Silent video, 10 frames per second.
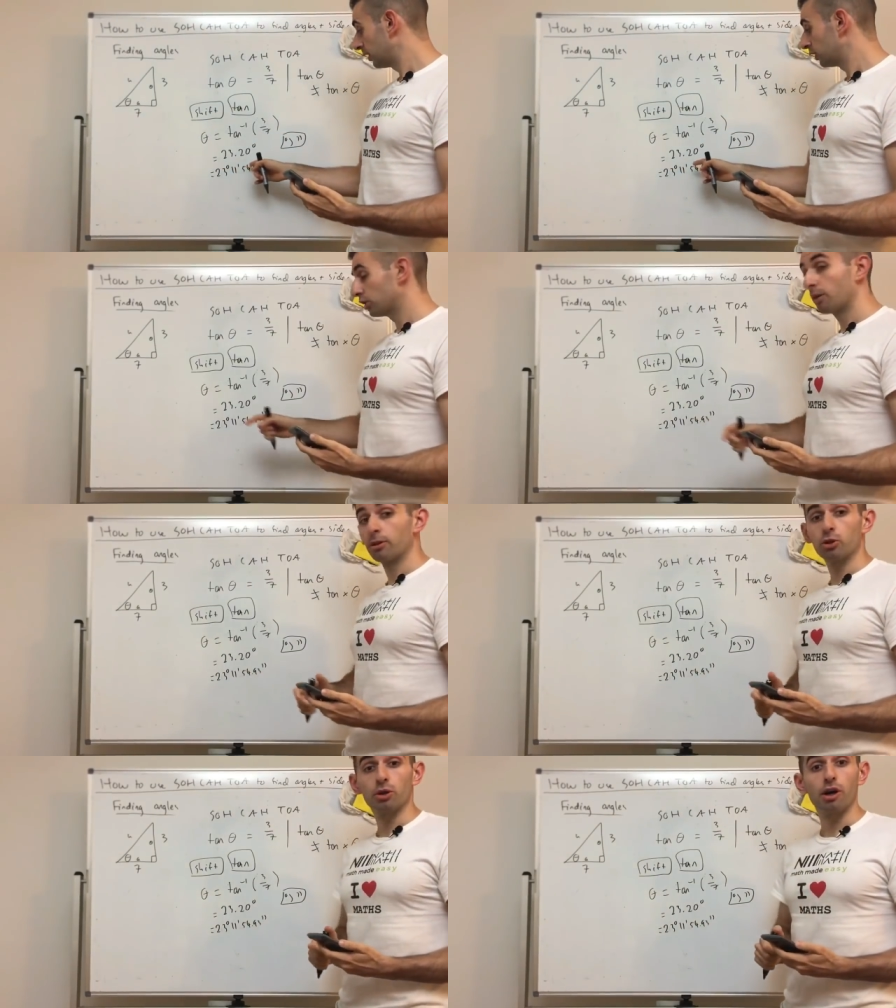So I'm
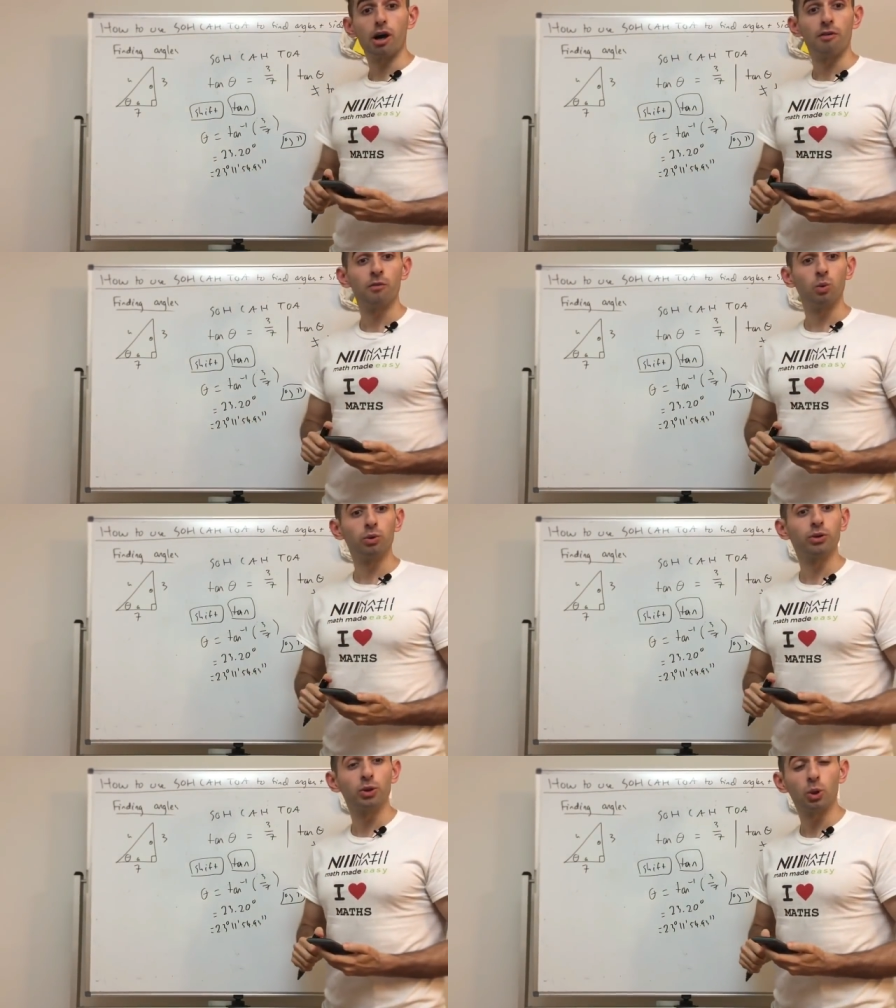going to do a full
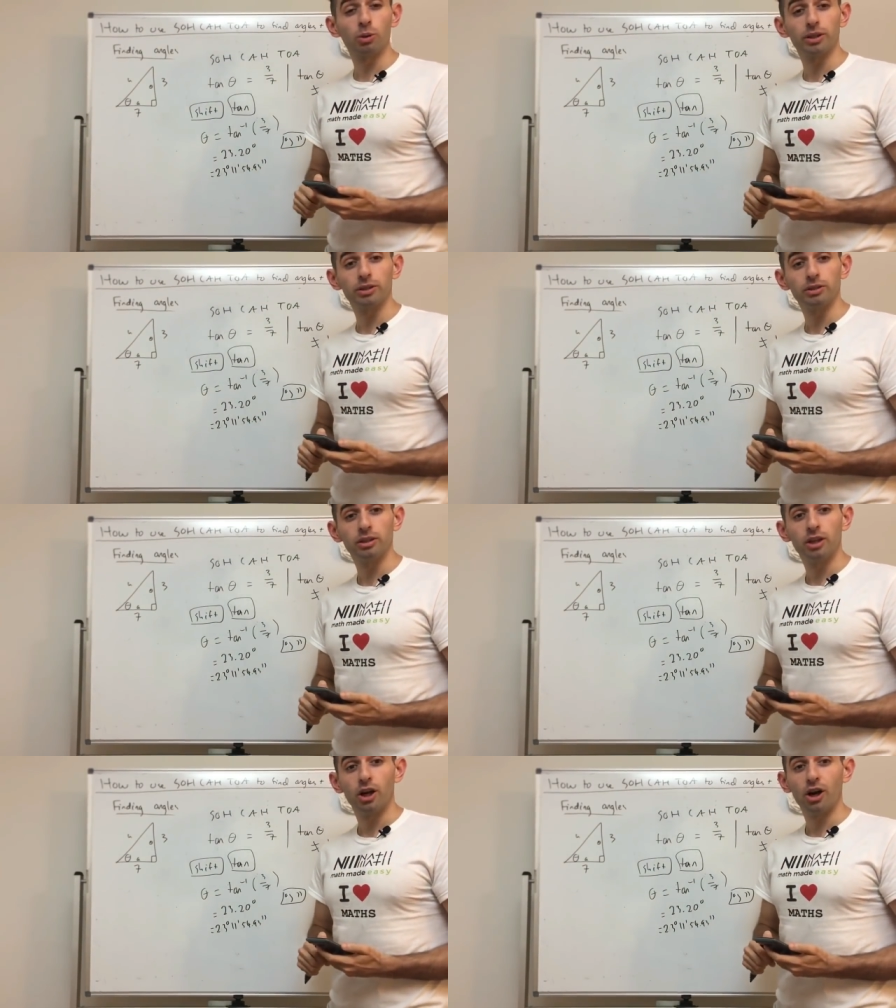tutorial
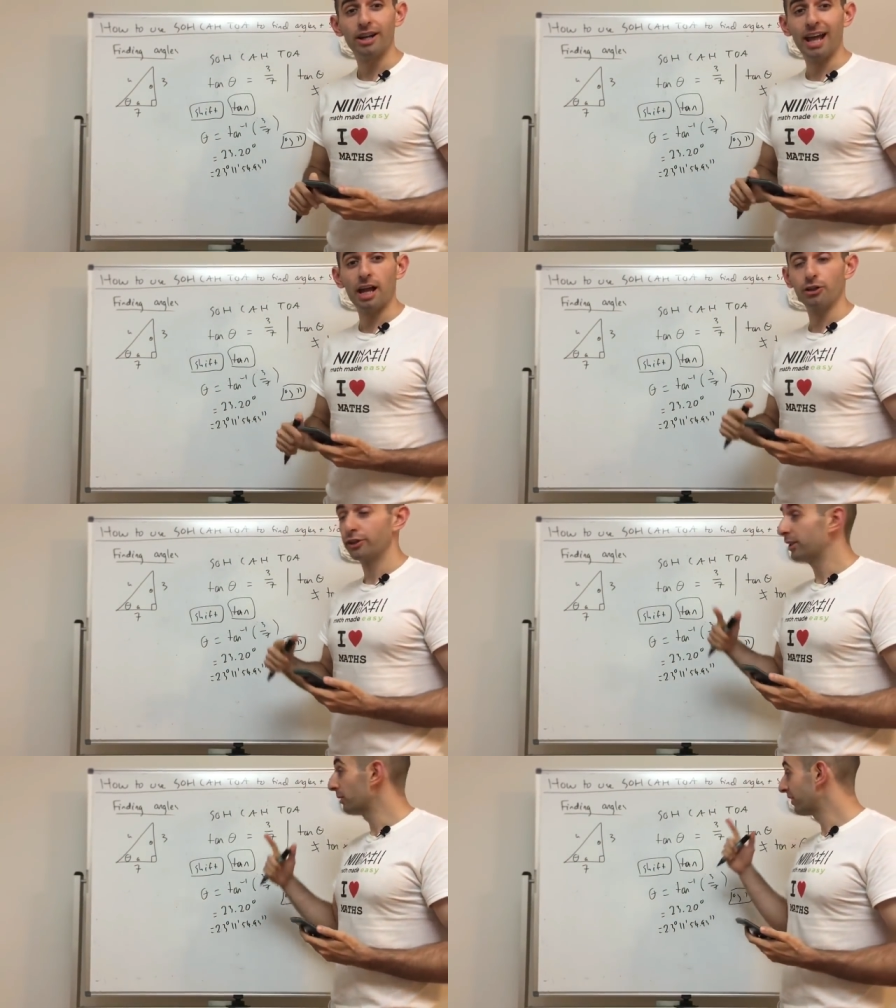on how to
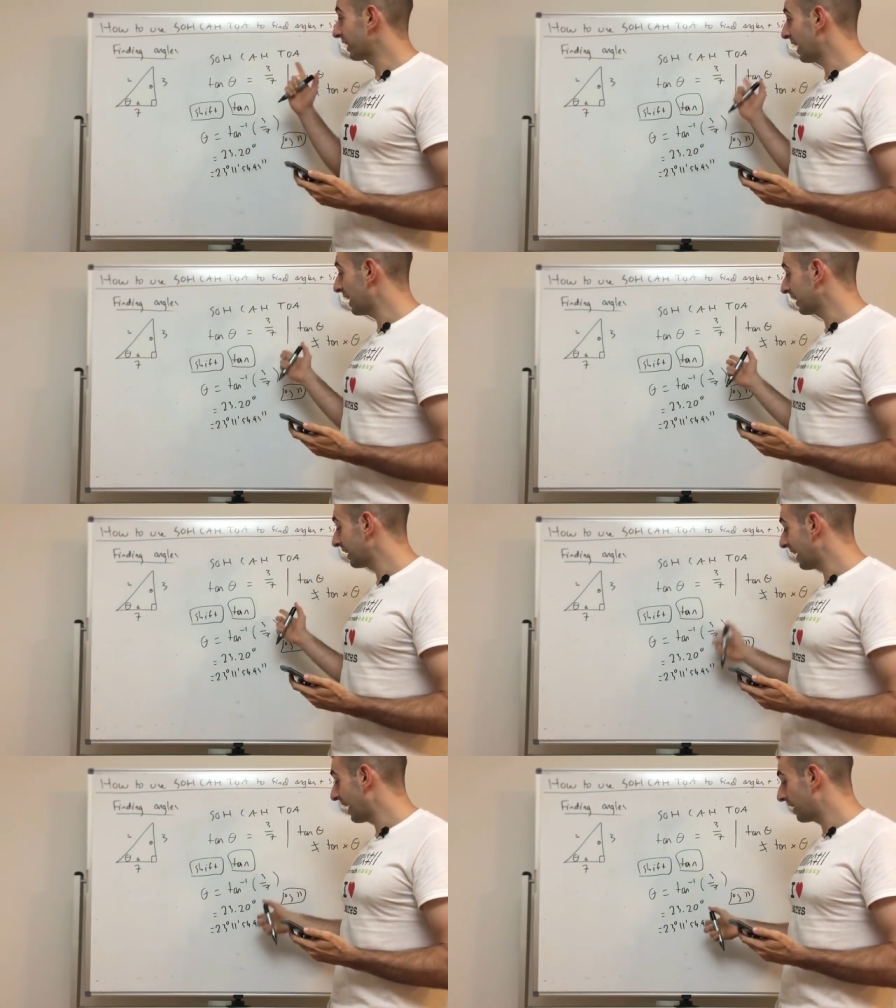deal with the
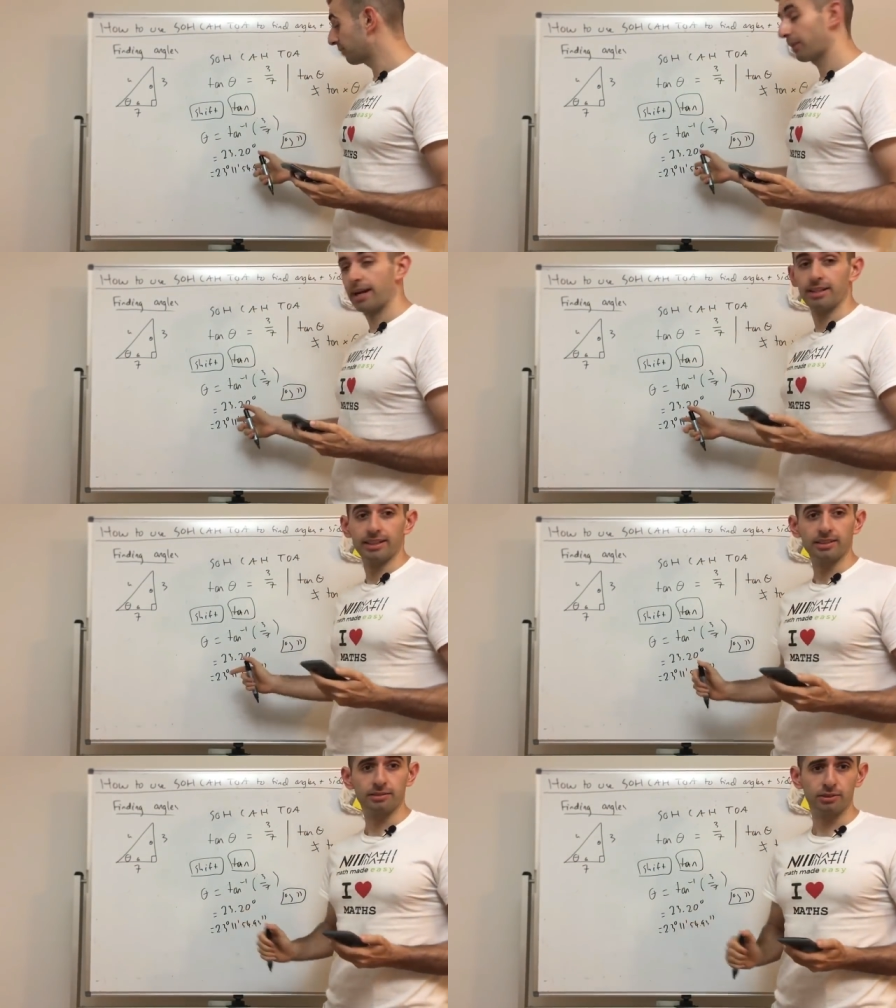calculator and
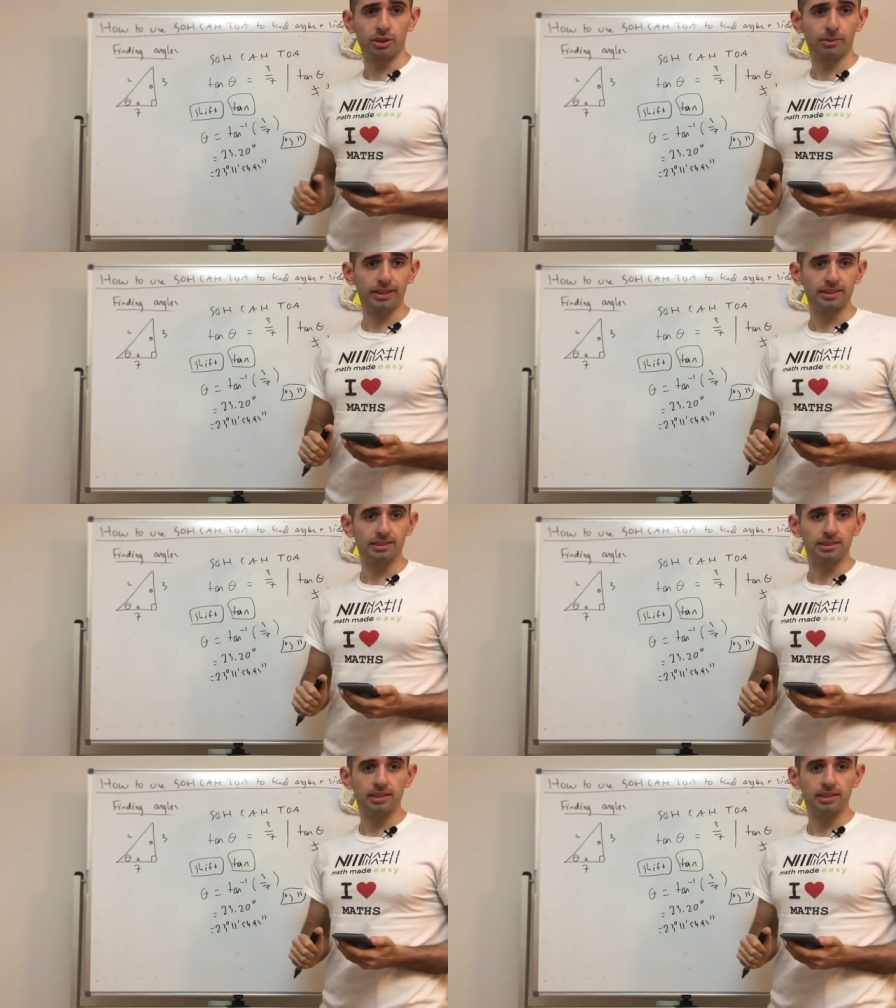rounding degrees.